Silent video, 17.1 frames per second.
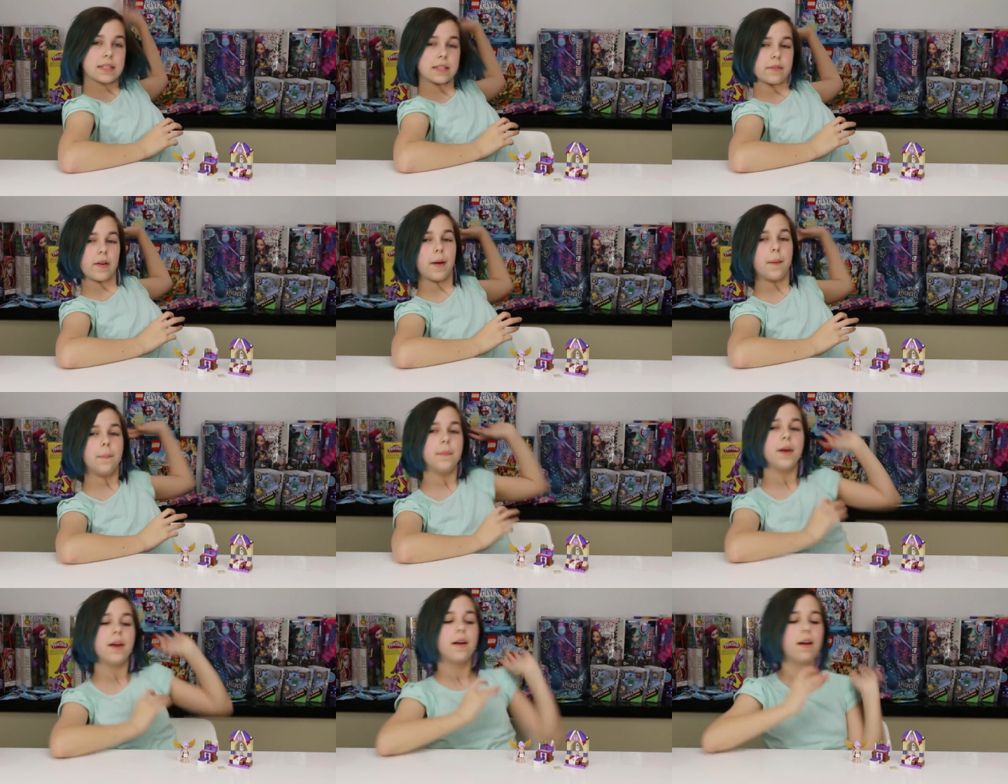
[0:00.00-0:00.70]
of
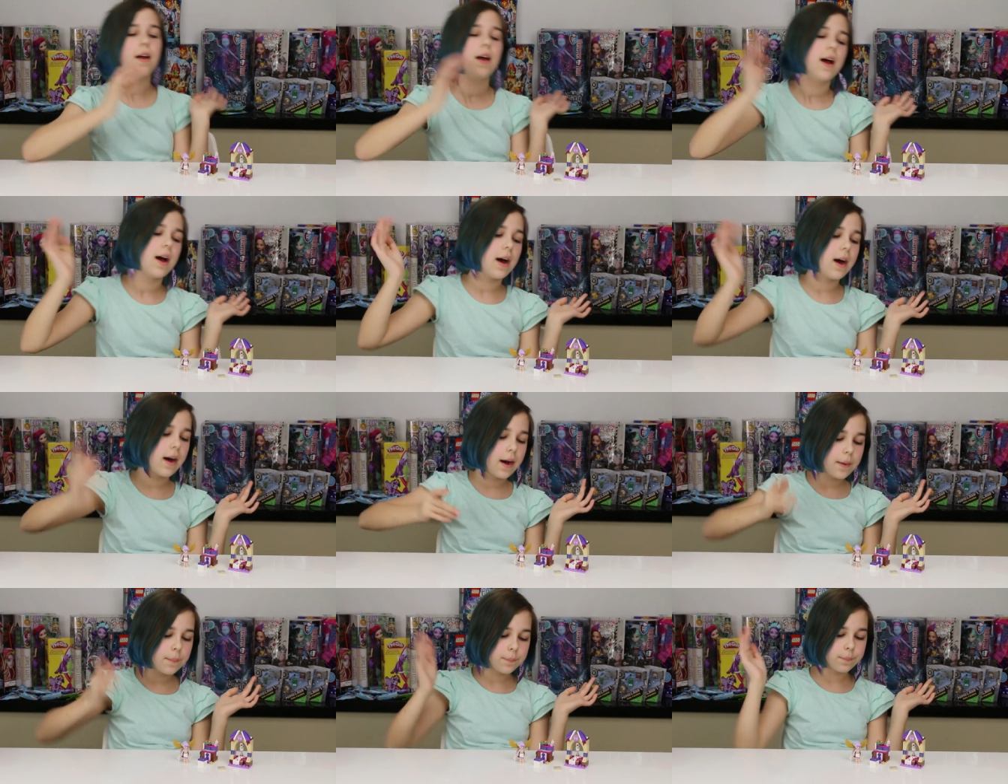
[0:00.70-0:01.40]
them.
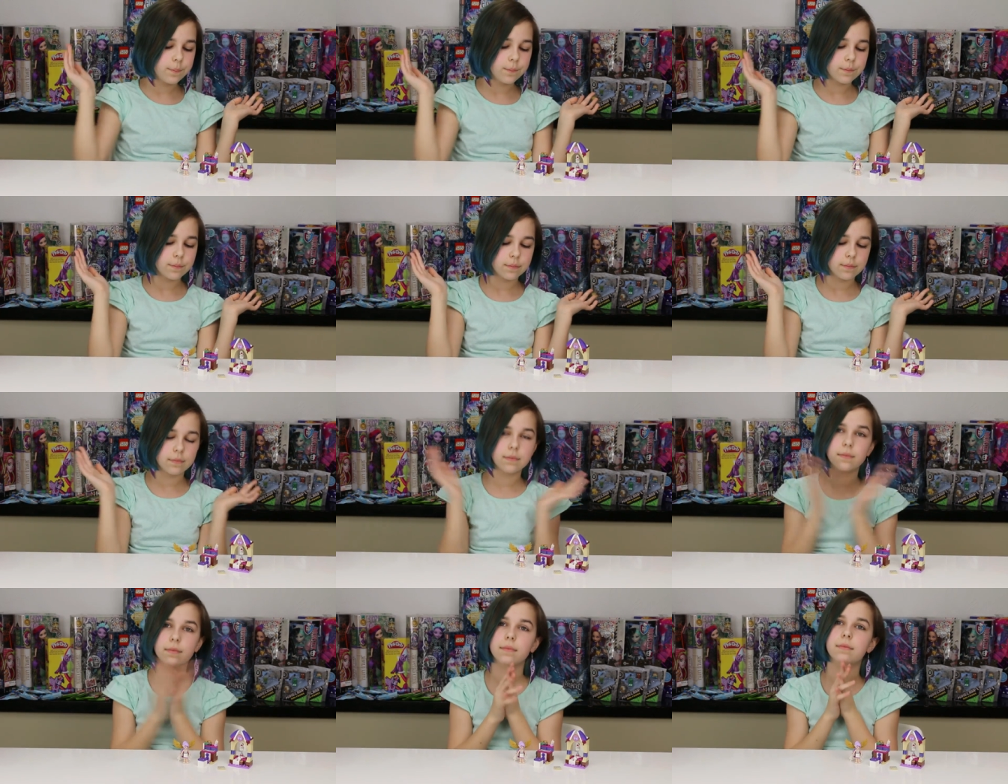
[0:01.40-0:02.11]
Um,
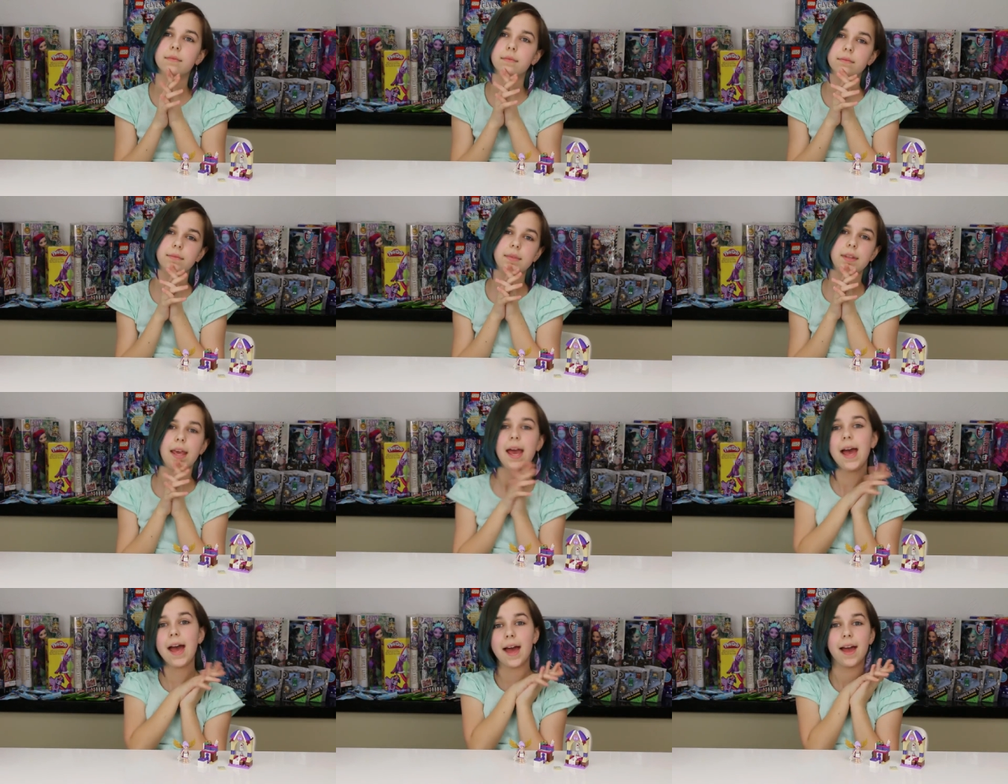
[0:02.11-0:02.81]

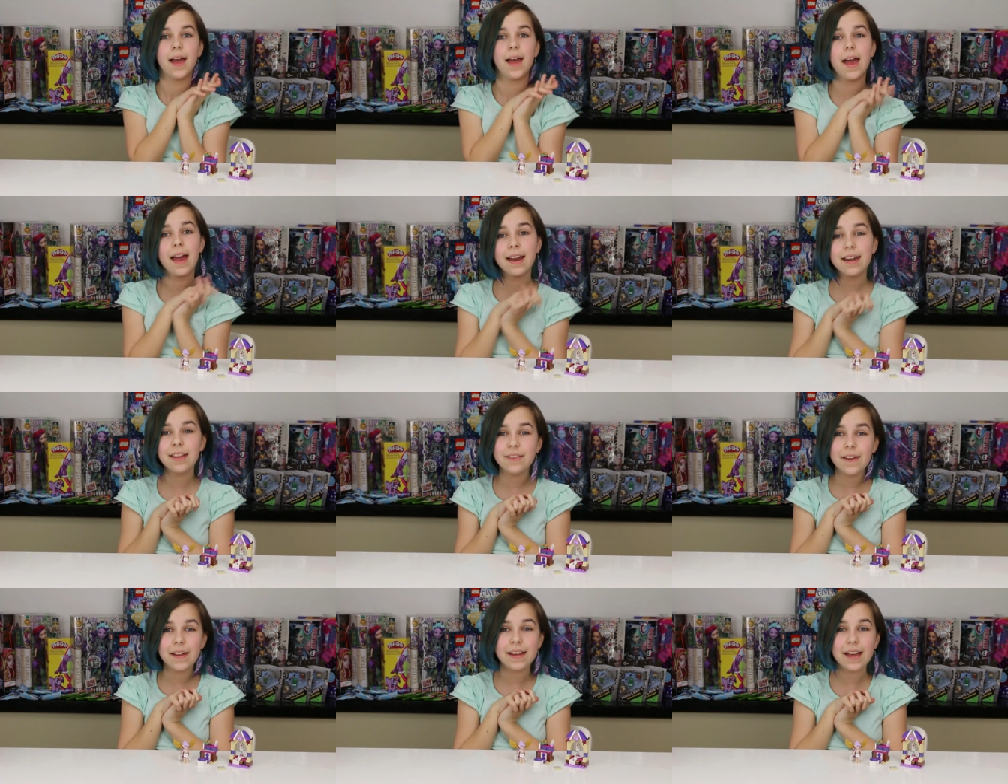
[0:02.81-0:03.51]
yeah.
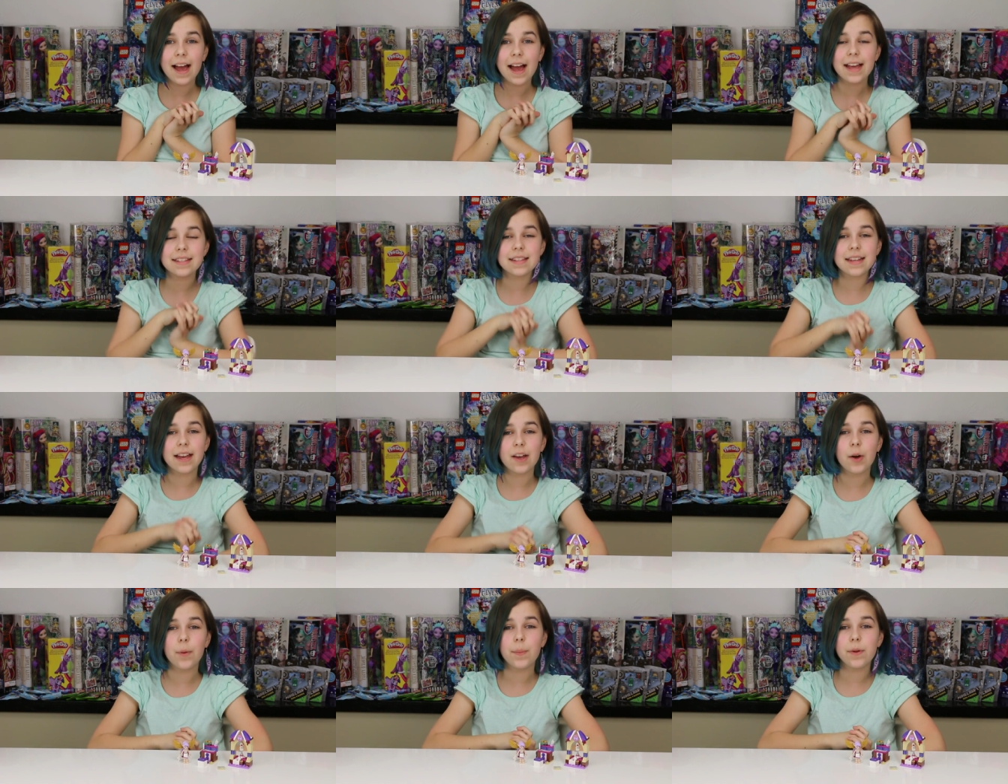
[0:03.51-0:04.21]
Anyway, guys,
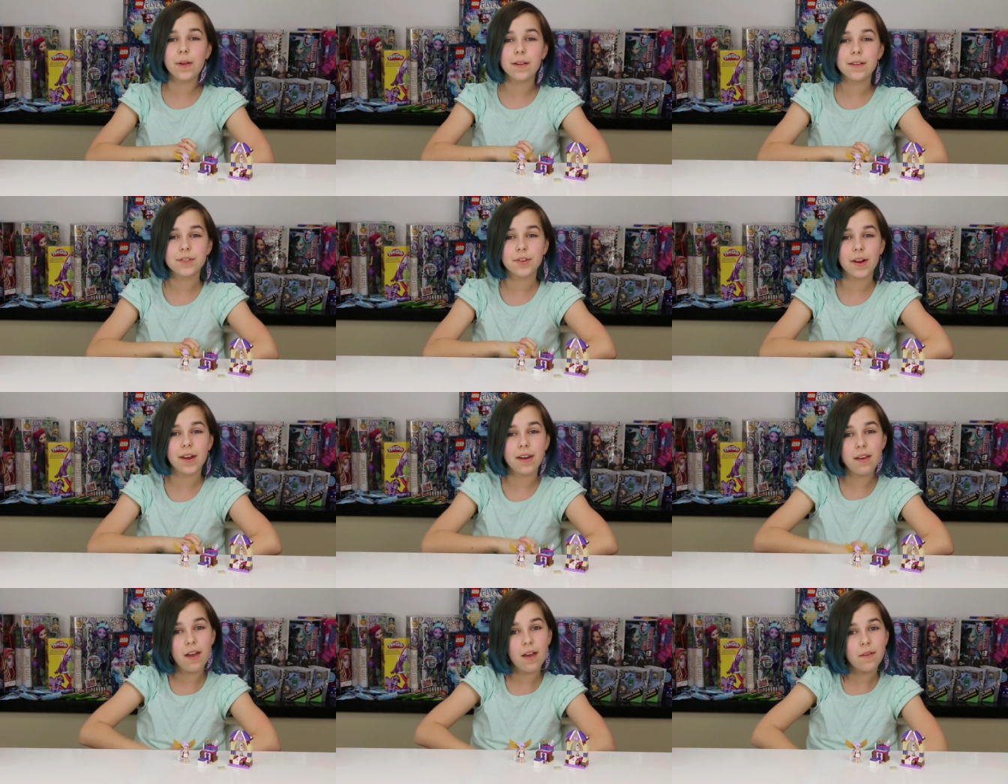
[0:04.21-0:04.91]
I hope you all
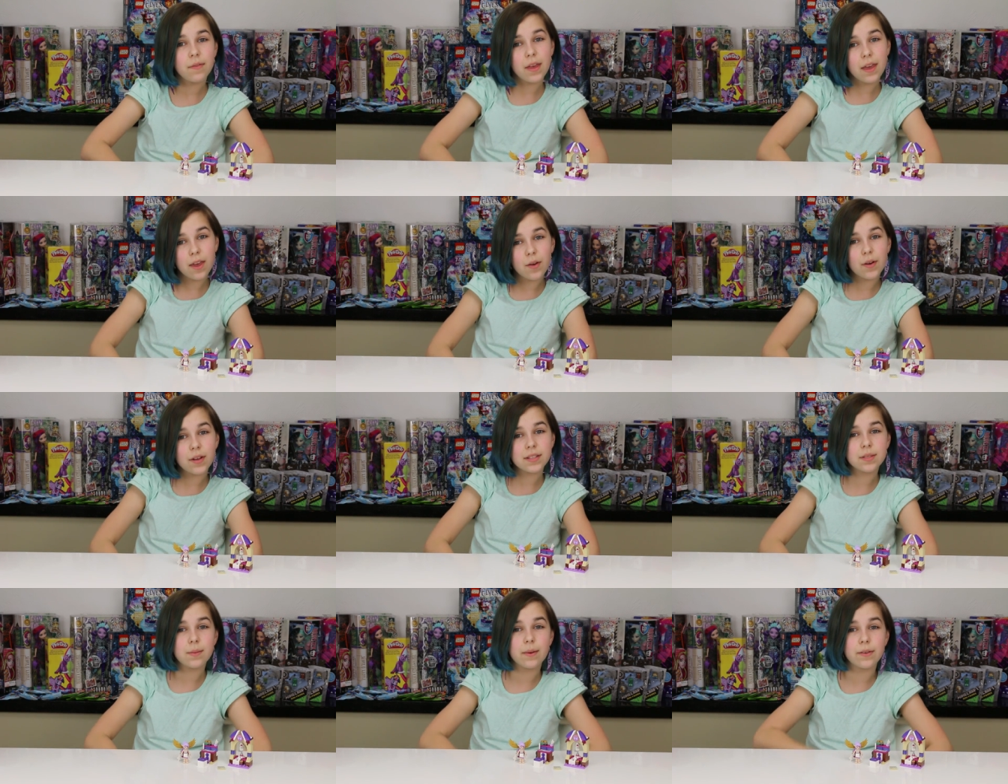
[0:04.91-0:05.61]
enjoyed. Thank you
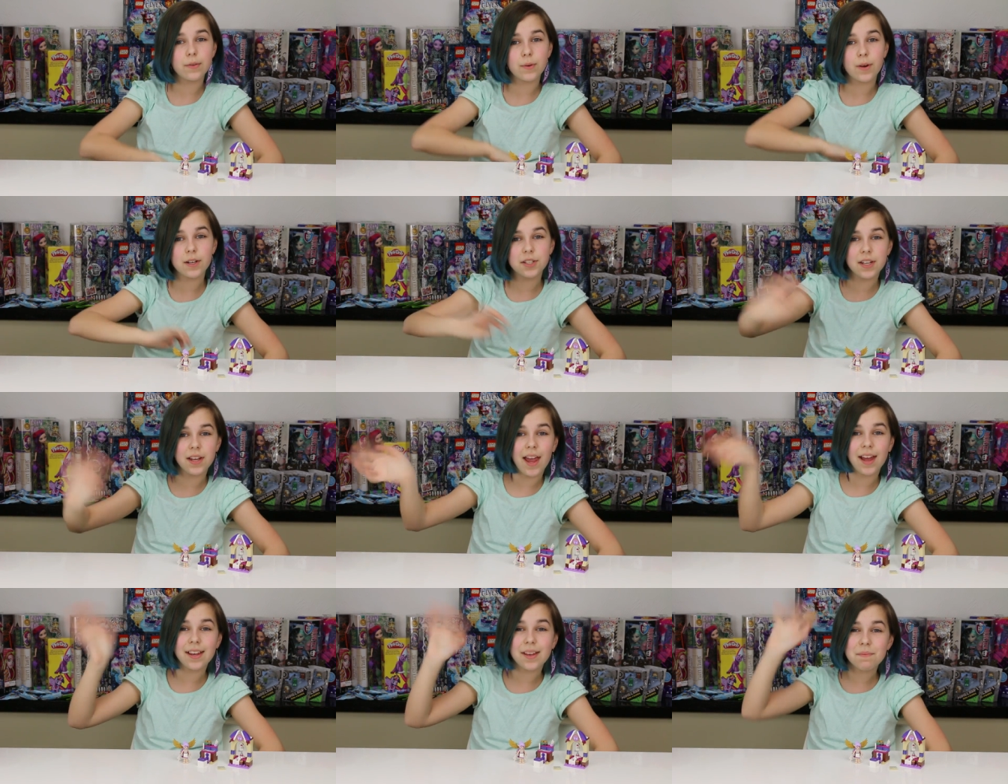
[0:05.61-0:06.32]
all so much for watching
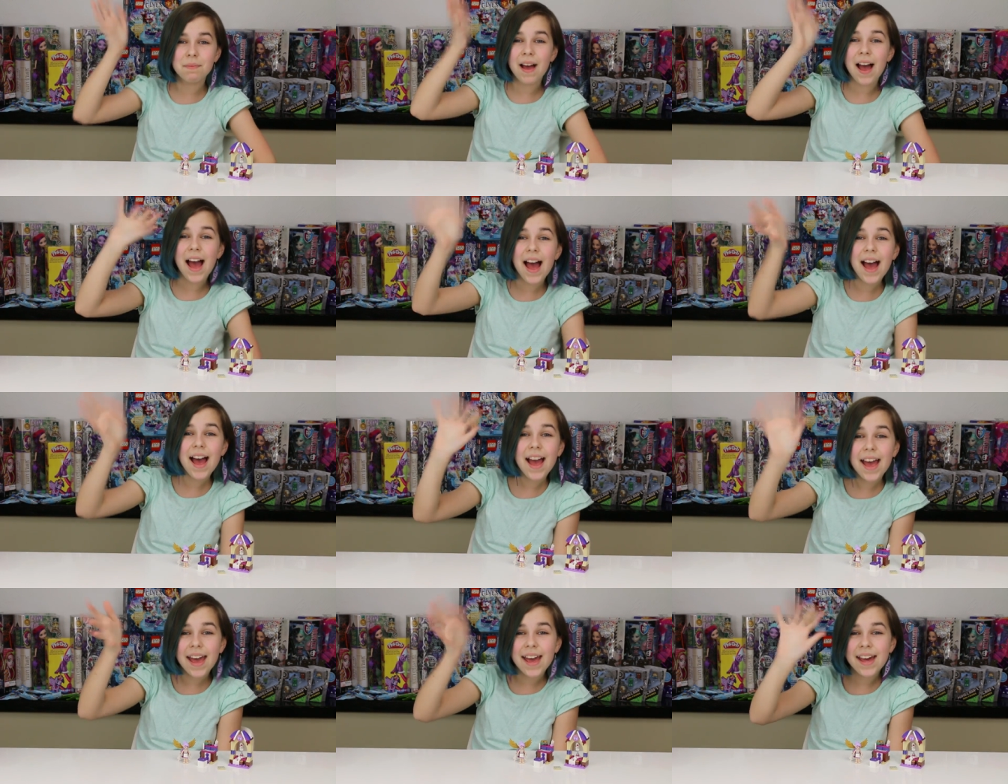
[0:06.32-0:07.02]
and
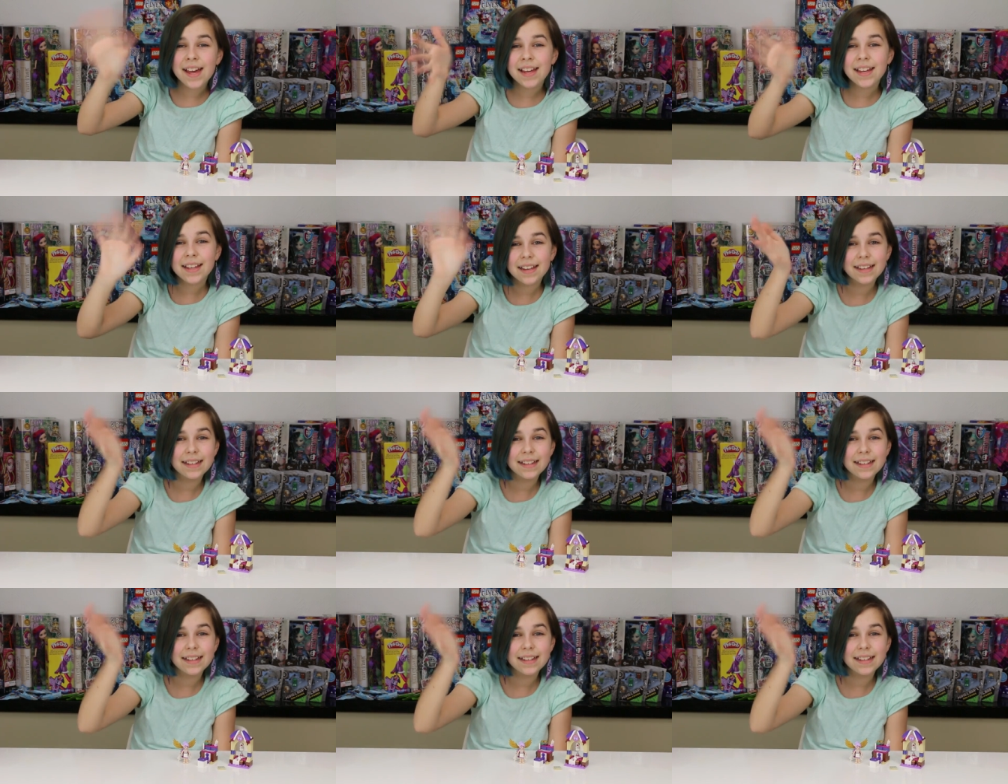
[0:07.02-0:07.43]
goodbye!